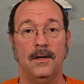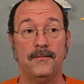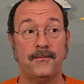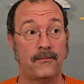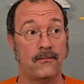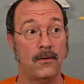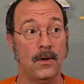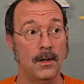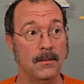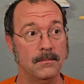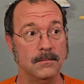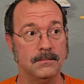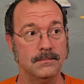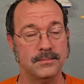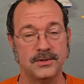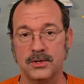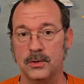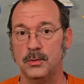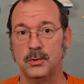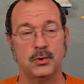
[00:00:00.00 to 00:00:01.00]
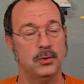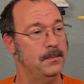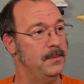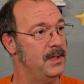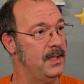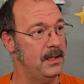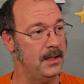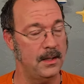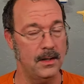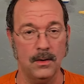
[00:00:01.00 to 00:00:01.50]
from social
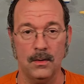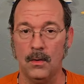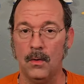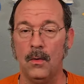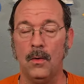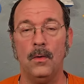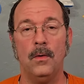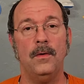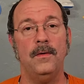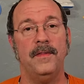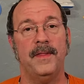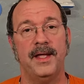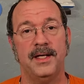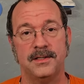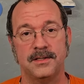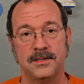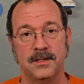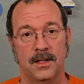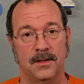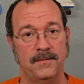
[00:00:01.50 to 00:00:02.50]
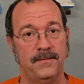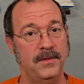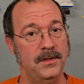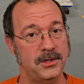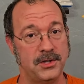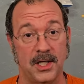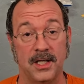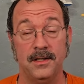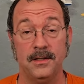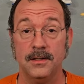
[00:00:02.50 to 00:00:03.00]
media, all that stuff. And
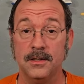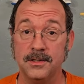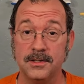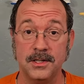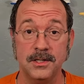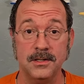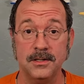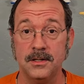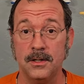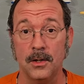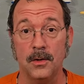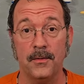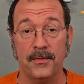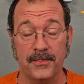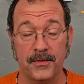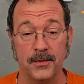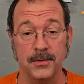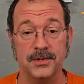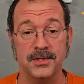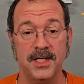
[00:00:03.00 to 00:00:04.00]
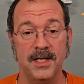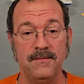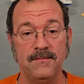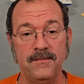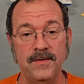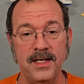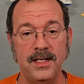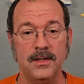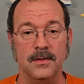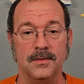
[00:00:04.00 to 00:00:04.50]
John does his, Thursday
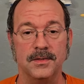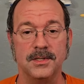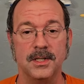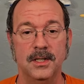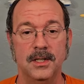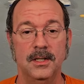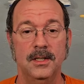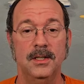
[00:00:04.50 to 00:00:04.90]
videos.